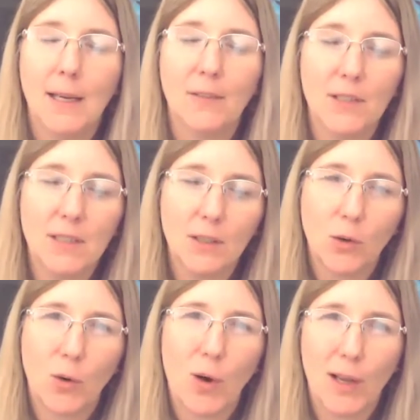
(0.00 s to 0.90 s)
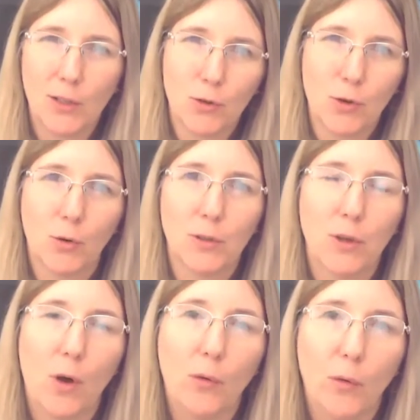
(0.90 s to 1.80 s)
If it's quite strong
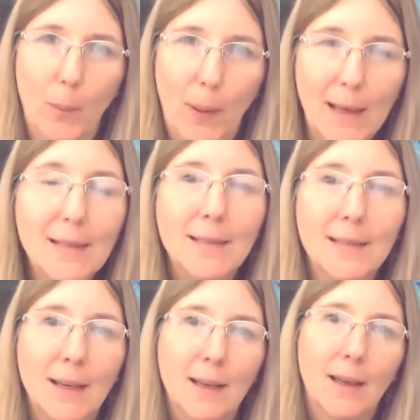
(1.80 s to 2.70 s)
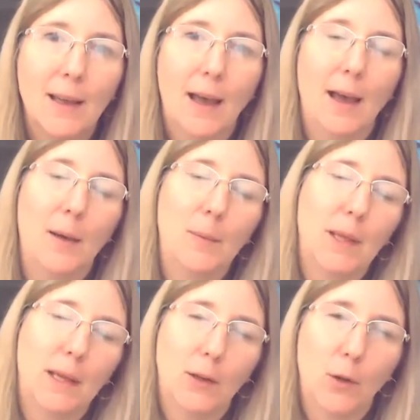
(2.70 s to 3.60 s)
solvent base,
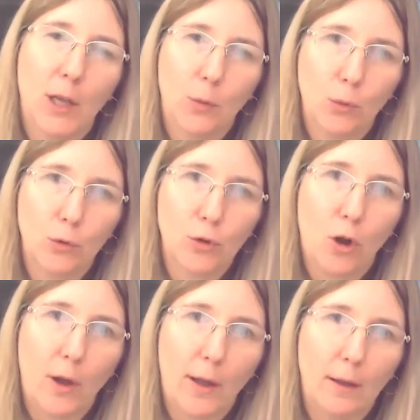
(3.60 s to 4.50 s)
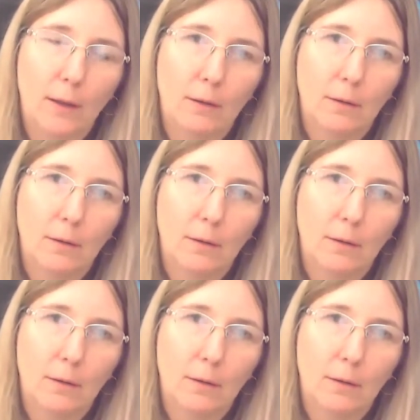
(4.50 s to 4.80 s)
it will dry,